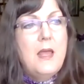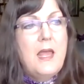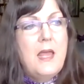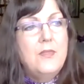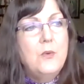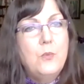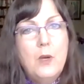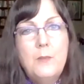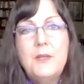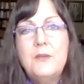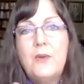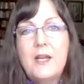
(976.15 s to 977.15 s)
And the
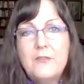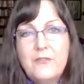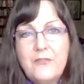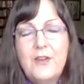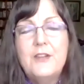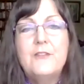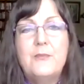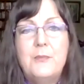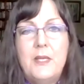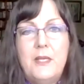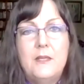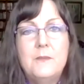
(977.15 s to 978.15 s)
woman right in front of
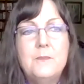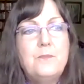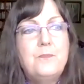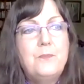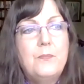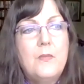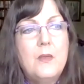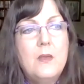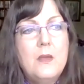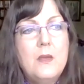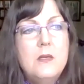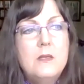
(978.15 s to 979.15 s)
me
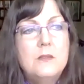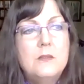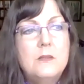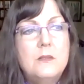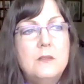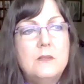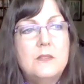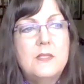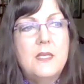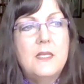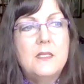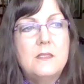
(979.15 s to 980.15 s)

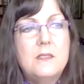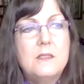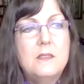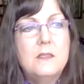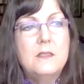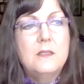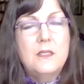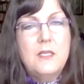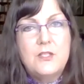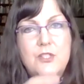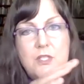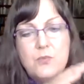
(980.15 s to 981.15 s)
says,
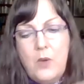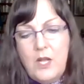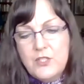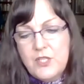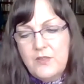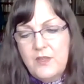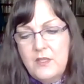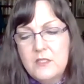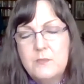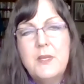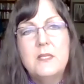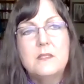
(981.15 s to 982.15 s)
as she's watching things
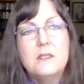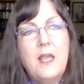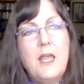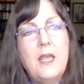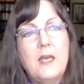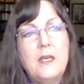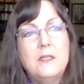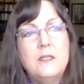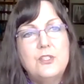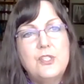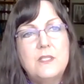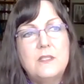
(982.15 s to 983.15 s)
being scanned,
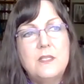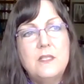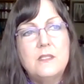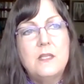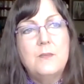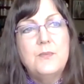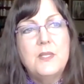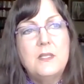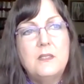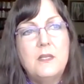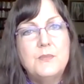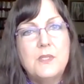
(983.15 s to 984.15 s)
she sees something
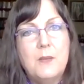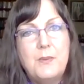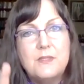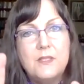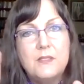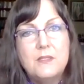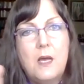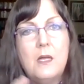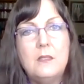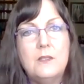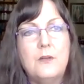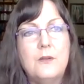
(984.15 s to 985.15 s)
comes up as
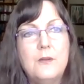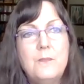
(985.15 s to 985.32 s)
$1.